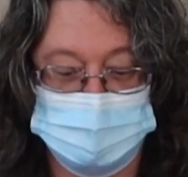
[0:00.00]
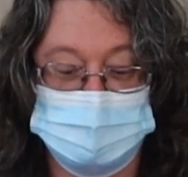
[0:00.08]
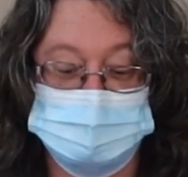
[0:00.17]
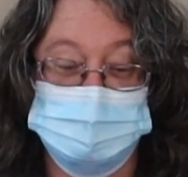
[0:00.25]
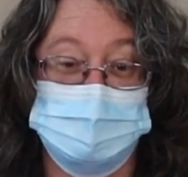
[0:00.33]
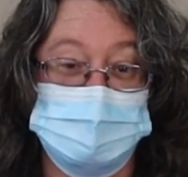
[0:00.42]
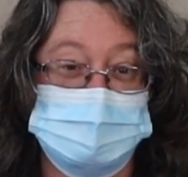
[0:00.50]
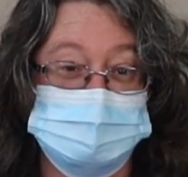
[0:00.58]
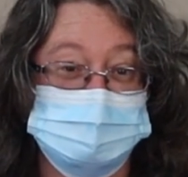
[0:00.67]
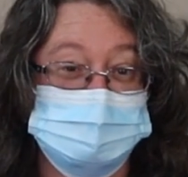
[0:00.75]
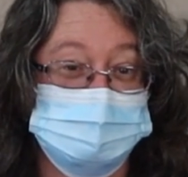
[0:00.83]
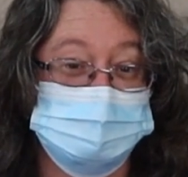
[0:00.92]
There's
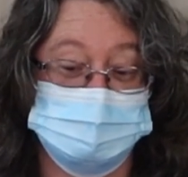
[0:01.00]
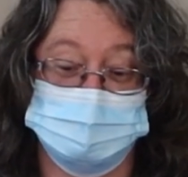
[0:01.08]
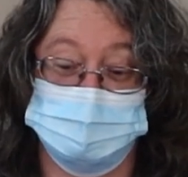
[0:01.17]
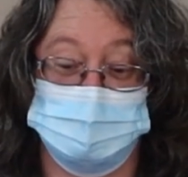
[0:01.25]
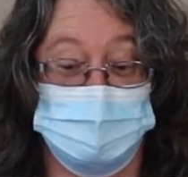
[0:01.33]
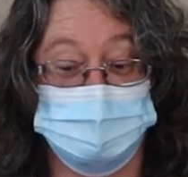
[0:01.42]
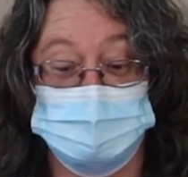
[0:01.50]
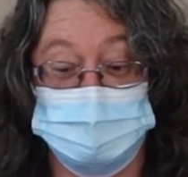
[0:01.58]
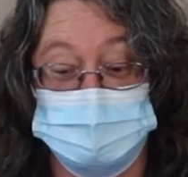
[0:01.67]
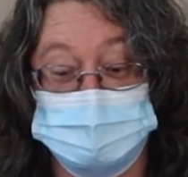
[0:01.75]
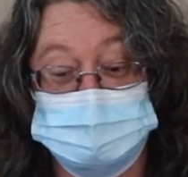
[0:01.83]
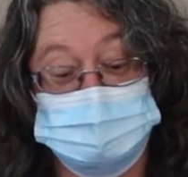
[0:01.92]
coins. Gold
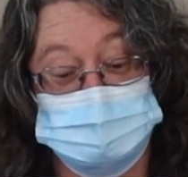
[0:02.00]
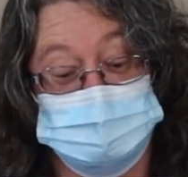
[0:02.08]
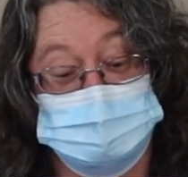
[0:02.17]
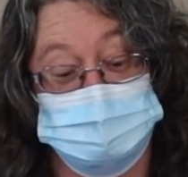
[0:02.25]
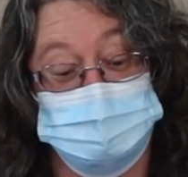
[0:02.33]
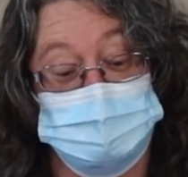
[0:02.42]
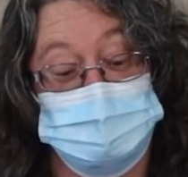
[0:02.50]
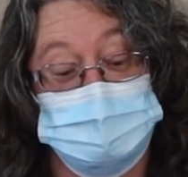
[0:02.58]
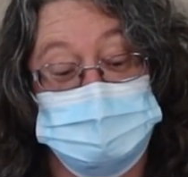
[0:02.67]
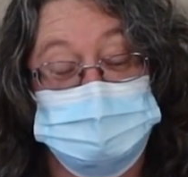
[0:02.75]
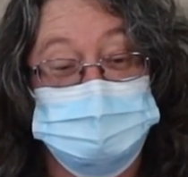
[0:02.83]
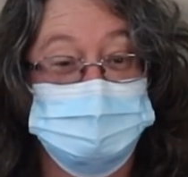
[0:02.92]
coins, silver
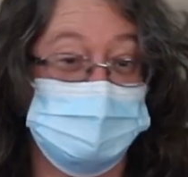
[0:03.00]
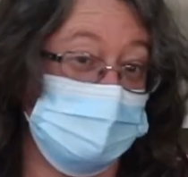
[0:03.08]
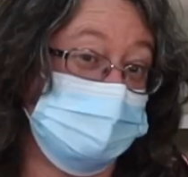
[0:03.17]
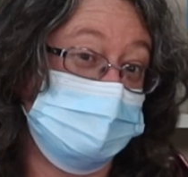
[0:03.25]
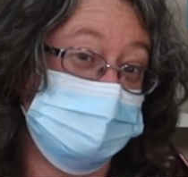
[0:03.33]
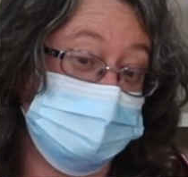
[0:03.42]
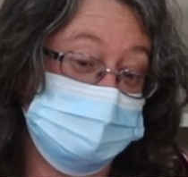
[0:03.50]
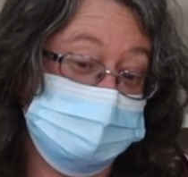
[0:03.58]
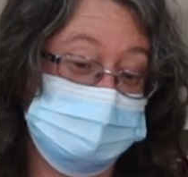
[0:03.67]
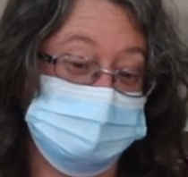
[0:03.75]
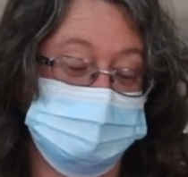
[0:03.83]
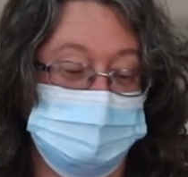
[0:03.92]
coins, copper
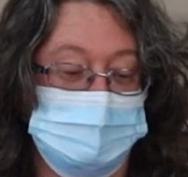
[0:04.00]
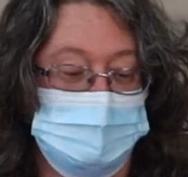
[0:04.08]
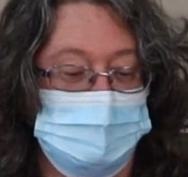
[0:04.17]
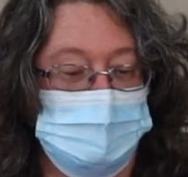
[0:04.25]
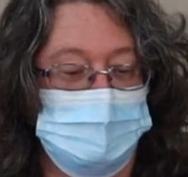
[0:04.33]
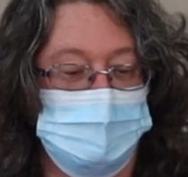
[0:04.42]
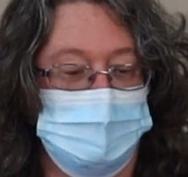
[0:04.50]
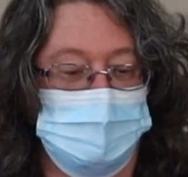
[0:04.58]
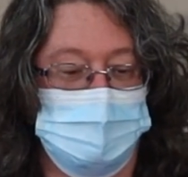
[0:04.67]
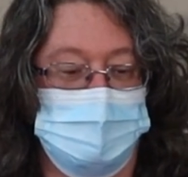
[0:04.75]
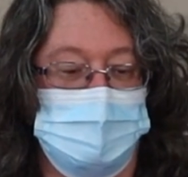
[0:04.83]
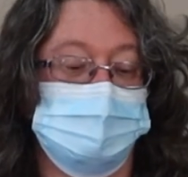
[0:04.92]
coins,
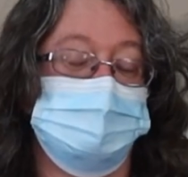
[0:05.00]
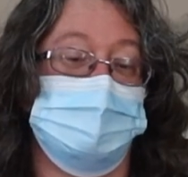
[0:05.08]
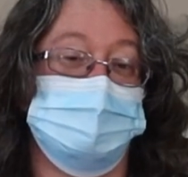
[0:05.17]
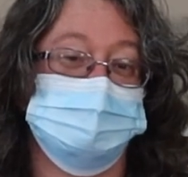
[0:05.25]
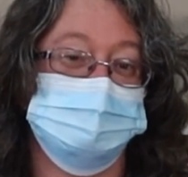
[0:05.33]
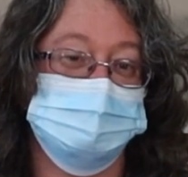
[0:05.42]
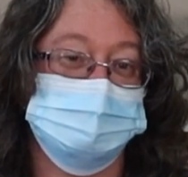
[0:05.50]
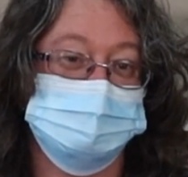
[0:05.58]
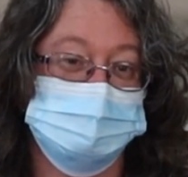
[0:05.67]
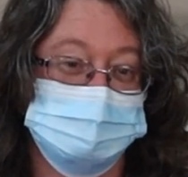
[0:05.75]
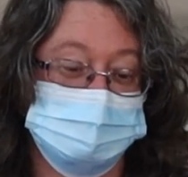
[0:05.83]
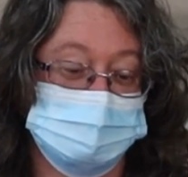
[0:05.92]
and
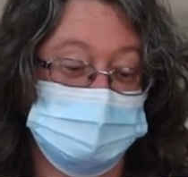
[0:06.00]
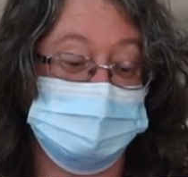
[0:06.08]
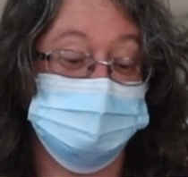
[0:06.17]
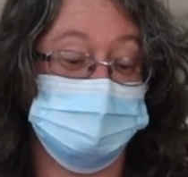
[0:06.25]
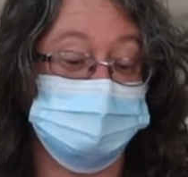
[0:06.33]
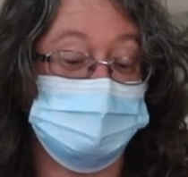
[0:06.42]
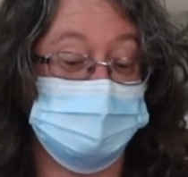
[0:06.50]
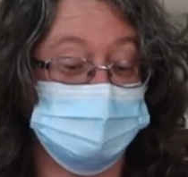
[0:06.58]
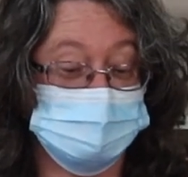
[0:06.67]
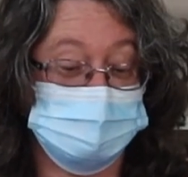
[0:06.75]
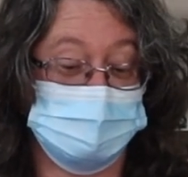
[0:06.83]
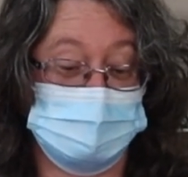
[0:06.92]
castles. Queendomino
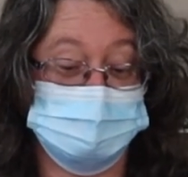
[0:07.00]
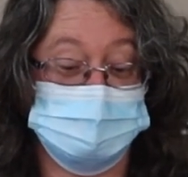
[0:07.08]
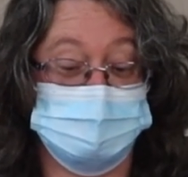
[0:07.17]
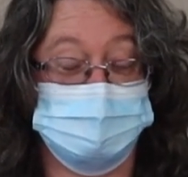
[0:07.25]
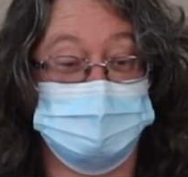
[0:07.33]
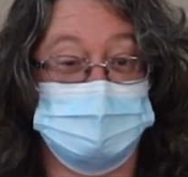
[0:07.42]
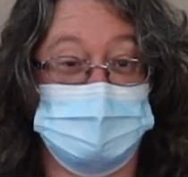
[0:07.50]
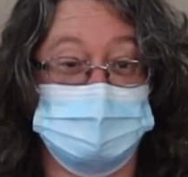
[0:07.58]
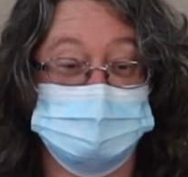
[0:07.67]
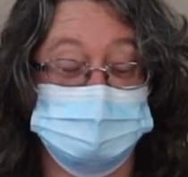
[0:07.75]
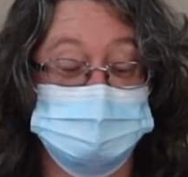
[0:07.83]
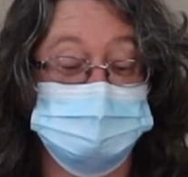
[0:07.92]
also comes with 4
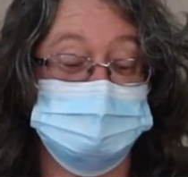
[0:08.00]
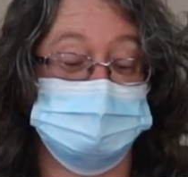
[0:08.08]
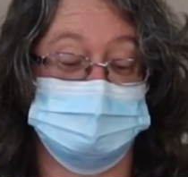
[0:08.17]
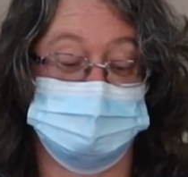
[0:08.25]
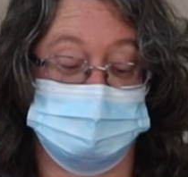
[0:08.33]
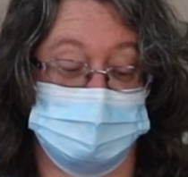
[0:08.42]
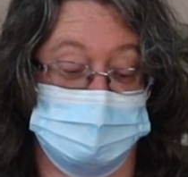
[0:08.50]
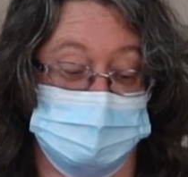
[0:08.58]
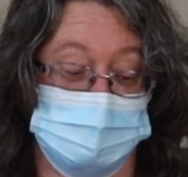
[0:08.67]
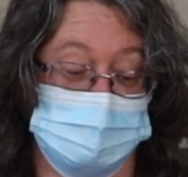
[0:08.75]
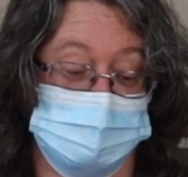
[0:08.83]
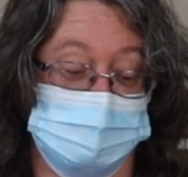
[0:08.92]
castles,
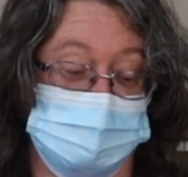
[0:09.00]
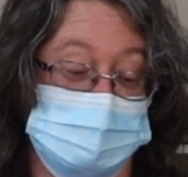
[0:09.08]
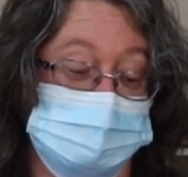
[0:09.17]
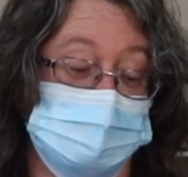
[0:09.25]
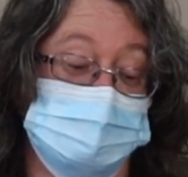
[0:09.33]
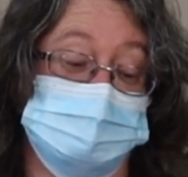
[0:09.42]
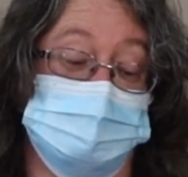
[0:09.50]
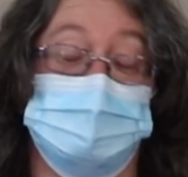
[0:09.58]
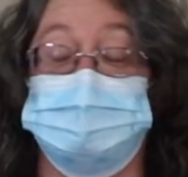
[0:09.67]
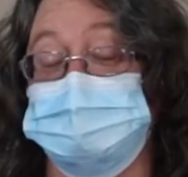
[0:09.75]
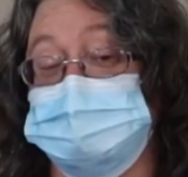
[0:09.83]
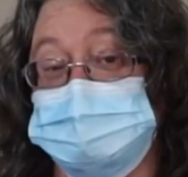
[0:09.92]
so these ones are
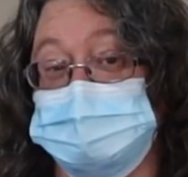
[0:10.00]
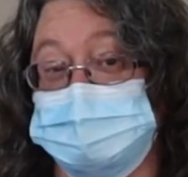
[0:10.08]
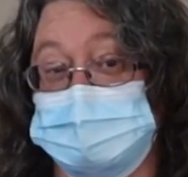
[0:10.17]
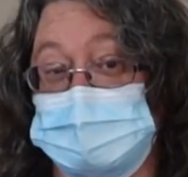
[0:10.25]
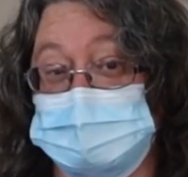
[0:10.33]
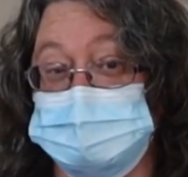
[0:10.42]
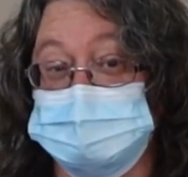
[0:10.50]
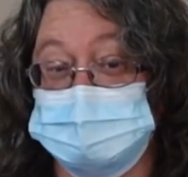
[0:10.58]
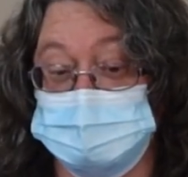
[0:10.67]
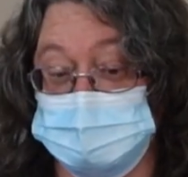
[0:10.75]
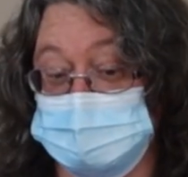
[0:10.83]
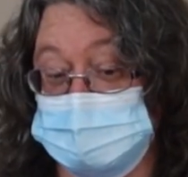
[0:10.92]
obviously different colours
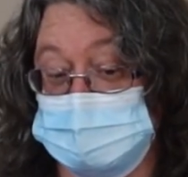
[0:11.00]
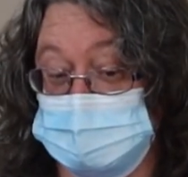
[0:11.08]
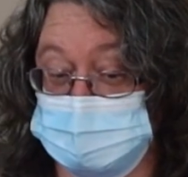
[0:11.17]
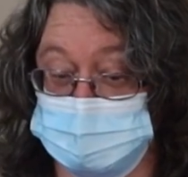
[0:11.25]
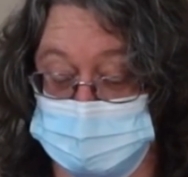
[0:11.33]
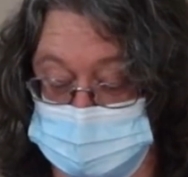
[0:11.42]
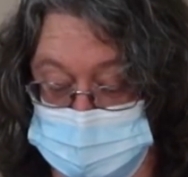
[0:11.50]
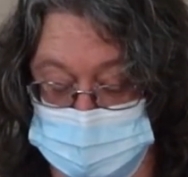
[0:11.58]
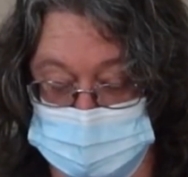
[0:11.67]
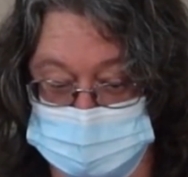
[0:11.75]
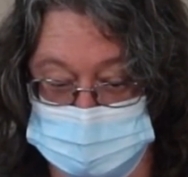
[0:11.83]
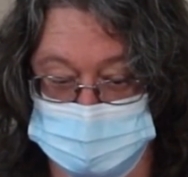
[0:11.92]
to the Queendomino
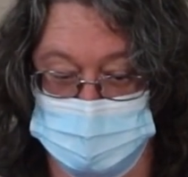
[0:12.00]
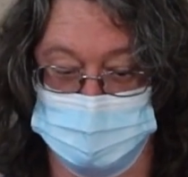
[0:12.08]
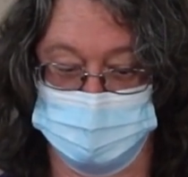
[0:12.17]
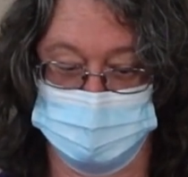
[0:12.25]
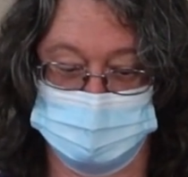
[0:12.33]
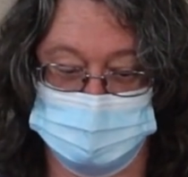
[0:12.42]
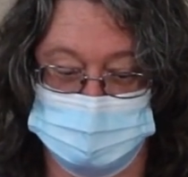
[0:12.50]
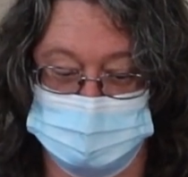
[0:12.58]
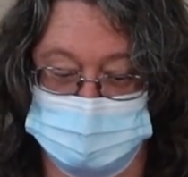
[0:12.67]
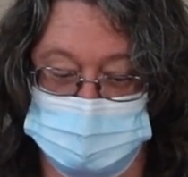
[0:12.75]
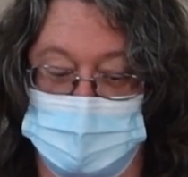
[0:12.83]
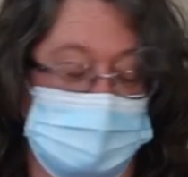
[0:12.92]
ones, of
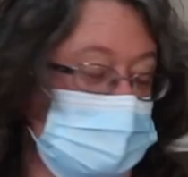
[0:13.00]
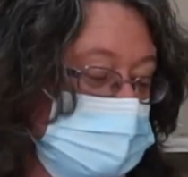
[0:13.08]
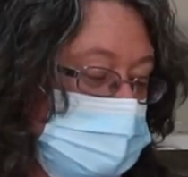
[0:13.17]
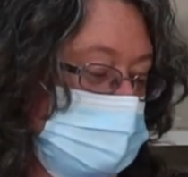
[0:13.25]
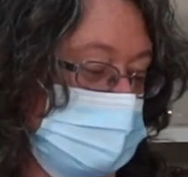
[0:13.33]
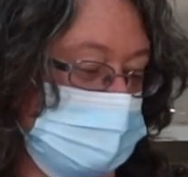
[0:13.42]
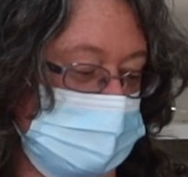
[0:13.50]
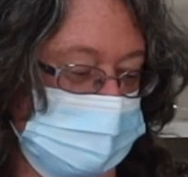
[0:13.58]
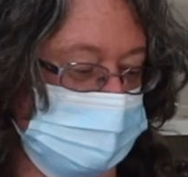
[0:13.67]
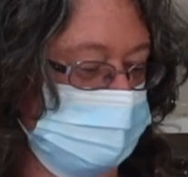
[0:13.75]
which I can't remember.